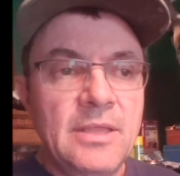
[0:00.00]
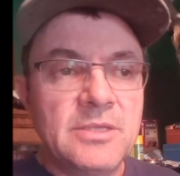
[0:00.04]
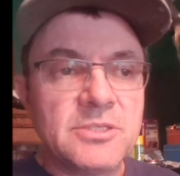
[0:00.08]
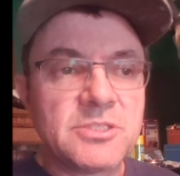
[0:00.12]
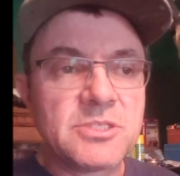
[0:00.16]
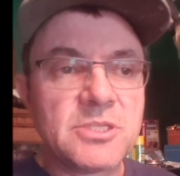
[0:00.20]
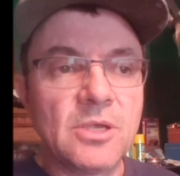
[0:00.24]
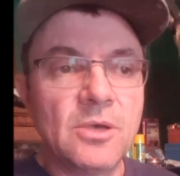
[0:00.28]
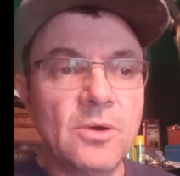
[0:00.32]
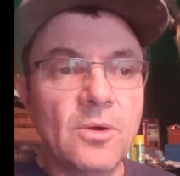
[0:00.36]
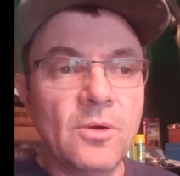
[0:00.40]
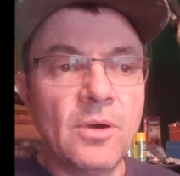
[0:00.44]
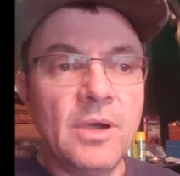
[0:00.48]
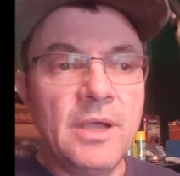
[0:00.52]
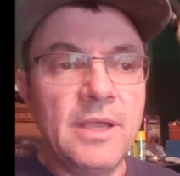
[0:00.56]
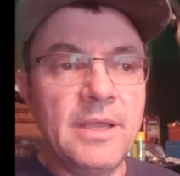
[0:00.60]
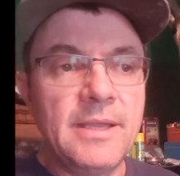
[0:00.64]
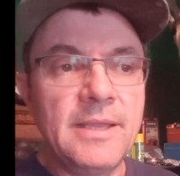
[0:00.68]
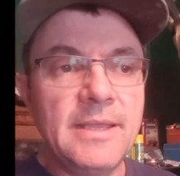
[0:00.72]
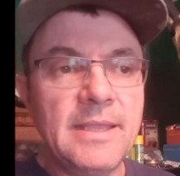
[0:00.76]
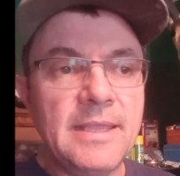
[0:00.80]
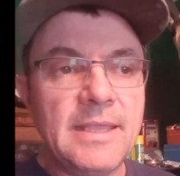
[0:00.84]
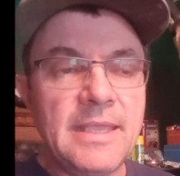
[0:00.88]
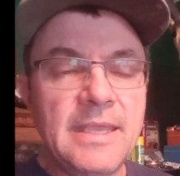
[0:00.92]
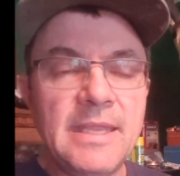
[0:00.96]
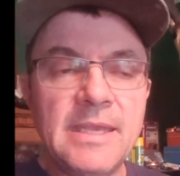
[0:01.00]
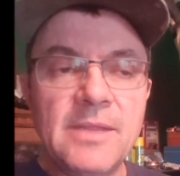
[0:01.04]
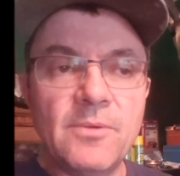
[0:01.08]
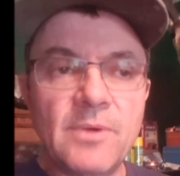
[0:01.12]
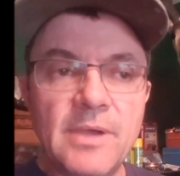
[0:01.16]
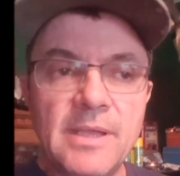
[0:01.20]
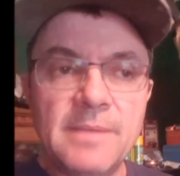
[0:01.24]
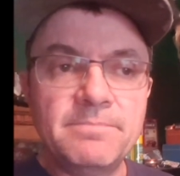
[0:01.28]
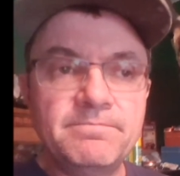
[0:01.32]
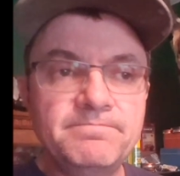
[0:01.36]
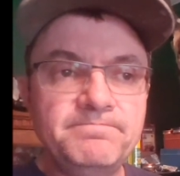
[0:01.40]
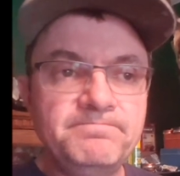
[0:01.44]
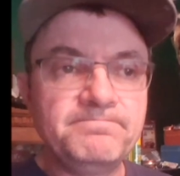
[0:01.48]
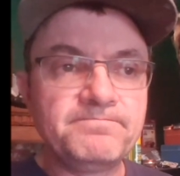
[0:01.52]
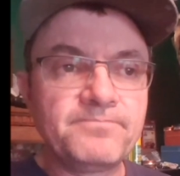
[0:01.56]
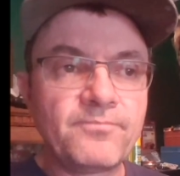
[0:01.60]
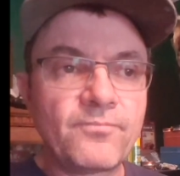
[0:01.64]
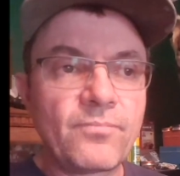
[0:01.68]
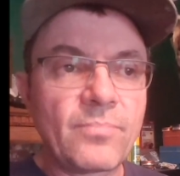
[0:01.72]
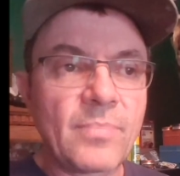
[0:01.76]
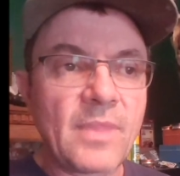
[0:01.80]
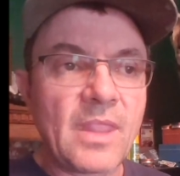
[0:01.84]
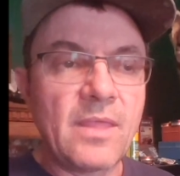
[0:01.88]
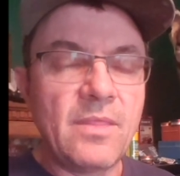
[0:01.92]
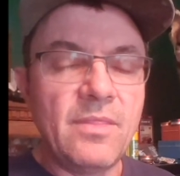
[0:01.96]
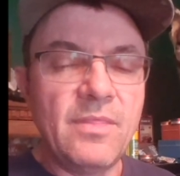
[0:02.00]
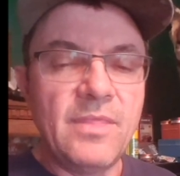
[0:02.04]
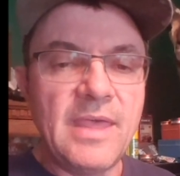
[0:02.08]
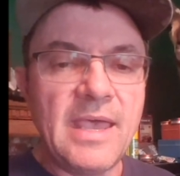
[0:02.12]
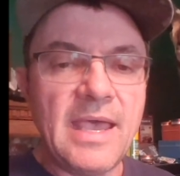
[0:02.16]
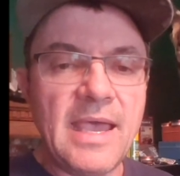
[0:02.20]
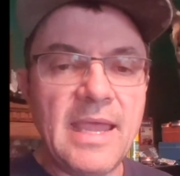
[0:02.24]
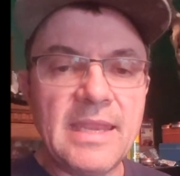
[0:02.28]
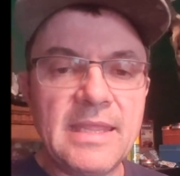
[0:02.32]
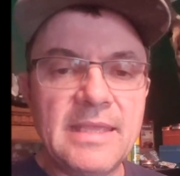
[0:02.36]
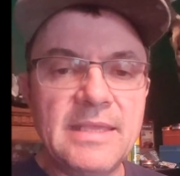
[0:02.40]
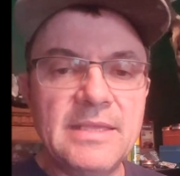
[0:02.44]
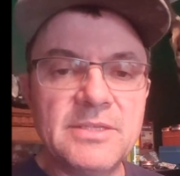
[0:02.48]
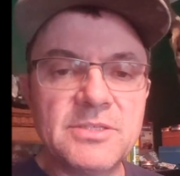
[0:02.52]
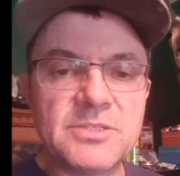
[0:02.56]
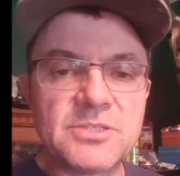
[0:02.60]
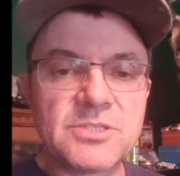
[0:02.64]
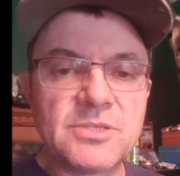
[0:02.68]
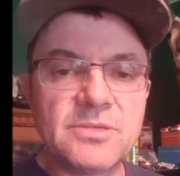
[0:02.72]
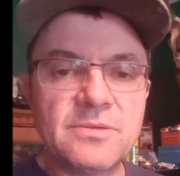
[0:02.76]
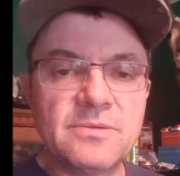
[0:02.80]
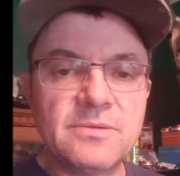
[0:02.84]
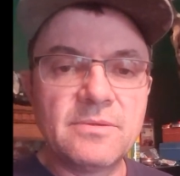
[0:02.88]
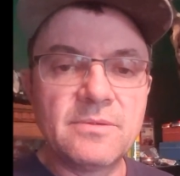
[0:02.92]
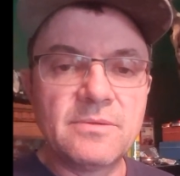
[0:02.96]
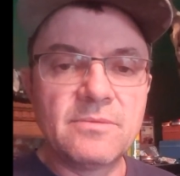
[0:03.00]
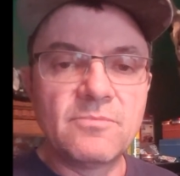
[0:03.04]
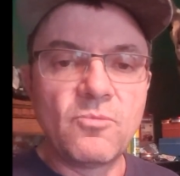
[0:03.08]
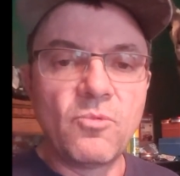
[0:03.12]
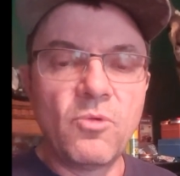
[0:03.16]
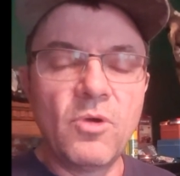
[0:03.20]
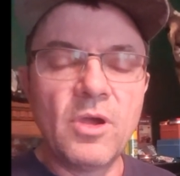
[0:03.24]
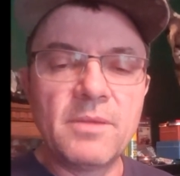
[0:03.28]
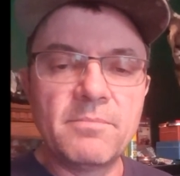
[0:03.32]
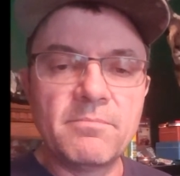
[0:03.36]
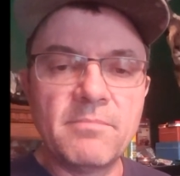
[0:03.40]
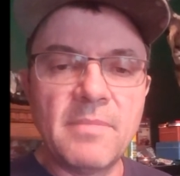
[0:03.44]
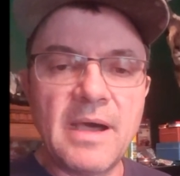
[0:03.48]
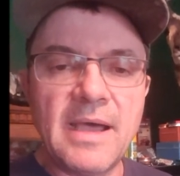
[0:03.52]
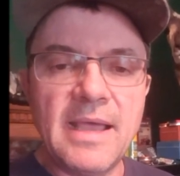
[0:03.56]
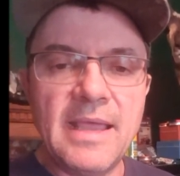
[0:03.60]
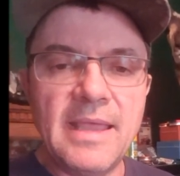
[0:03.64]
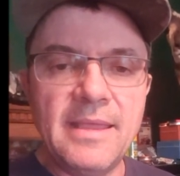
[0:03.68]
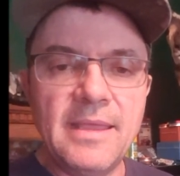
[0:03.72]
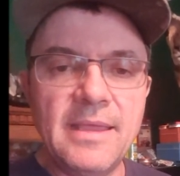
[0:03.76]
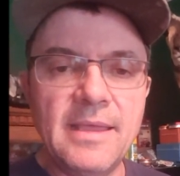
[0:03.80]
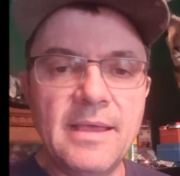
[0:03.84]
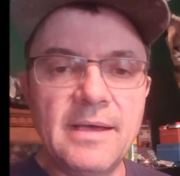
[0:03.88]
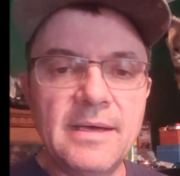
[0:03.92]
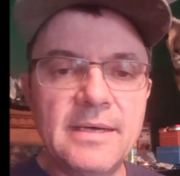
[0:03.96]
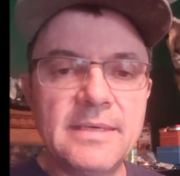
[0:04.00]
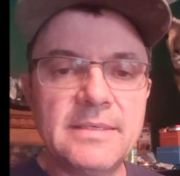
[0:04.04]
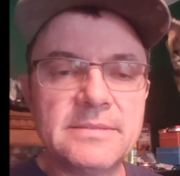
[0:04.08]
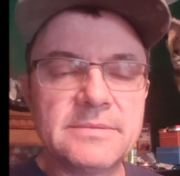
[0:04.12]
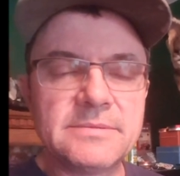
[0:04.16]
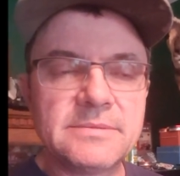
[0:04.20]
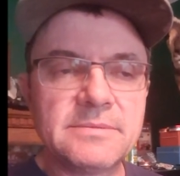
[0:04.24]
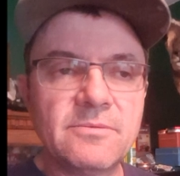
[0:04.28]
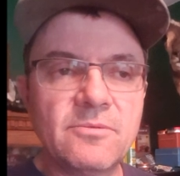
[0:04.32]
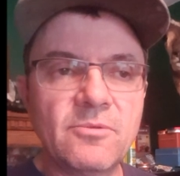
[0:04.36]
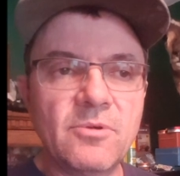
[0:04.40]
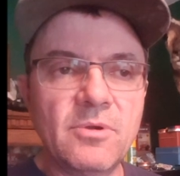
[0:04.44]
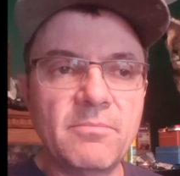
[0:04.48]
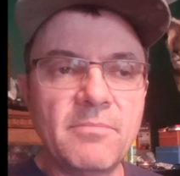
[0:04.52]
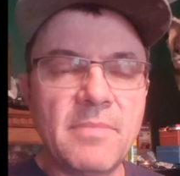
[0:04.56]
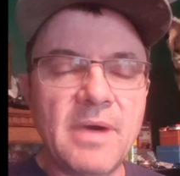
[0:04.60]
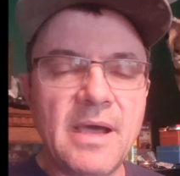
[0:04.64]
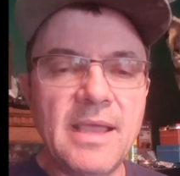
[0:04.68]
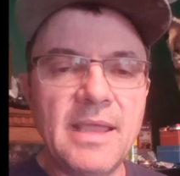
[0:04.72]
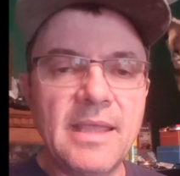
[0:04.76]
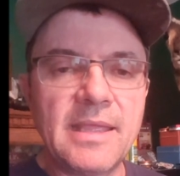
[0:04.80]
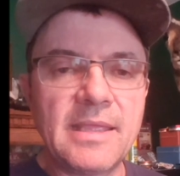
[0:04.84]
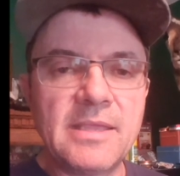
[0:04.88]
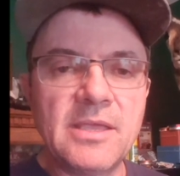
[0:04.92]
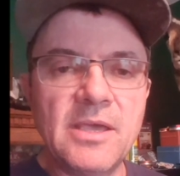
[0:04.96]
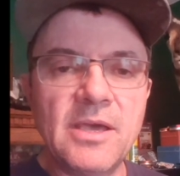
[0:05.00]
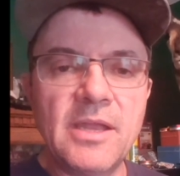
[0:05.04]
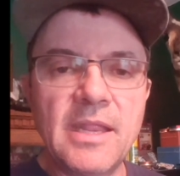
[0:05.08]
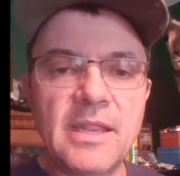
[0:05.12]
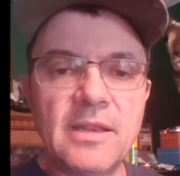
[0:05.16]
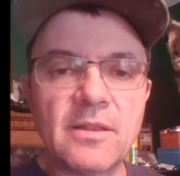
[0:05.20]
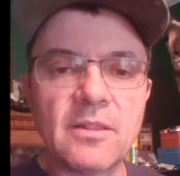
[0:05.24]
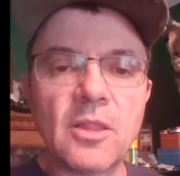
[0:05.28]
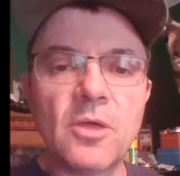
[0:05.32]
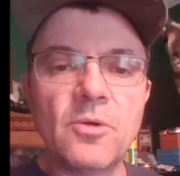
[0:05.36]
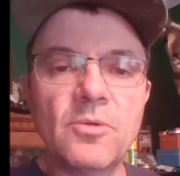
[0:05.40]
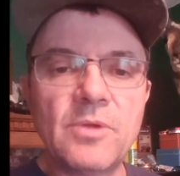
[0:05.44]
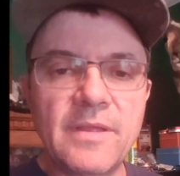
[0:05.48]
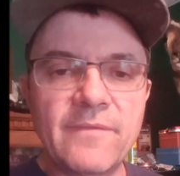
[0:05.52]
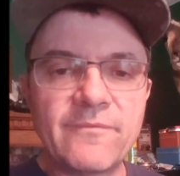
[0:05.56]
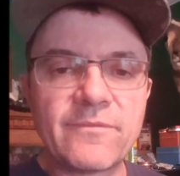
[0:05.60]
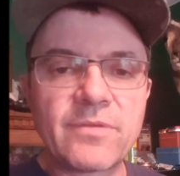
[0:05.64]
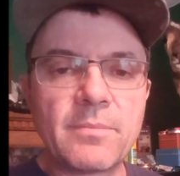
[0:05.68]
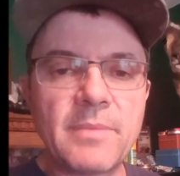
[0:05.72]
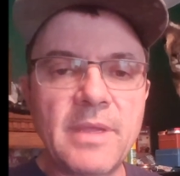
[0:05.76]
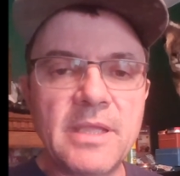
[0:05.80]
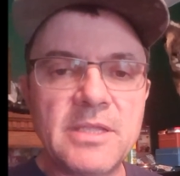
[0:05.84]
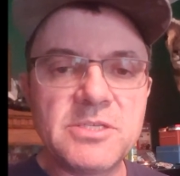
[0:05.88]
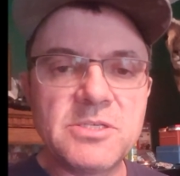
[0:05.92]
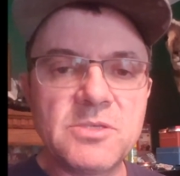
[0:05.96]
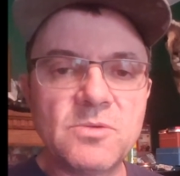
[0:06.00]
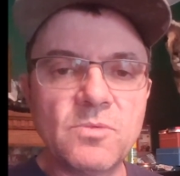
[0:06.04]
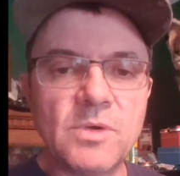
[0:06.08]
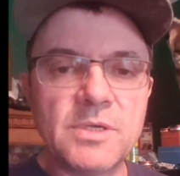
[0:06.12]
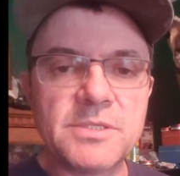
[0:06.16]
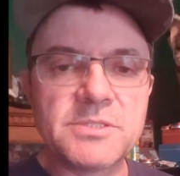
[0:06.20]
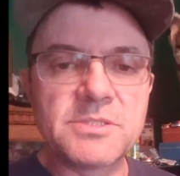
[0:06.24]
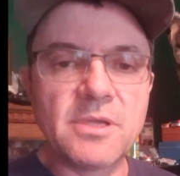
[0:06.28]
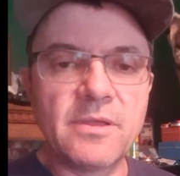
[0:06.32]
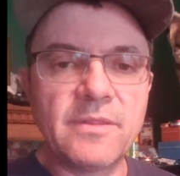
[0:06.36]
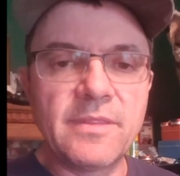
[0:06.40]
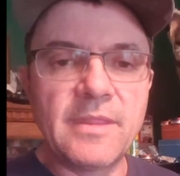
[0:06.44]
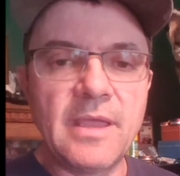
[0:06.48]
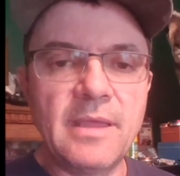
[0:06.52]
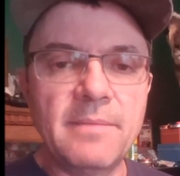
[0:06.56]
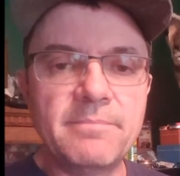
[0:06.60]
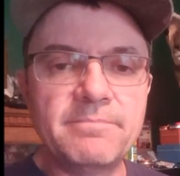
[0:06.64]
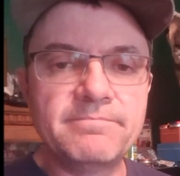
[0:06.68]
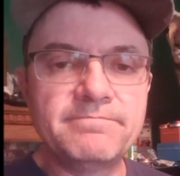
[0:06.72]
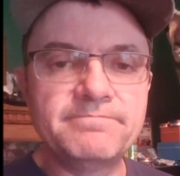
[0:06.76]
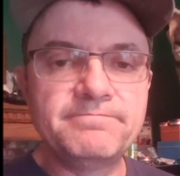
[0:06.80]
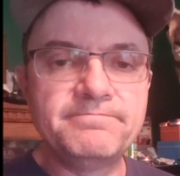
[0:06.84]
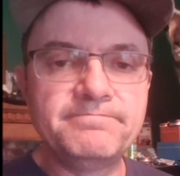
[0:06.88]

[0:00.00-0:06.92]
So anyway, that is what my gun and load information was on that.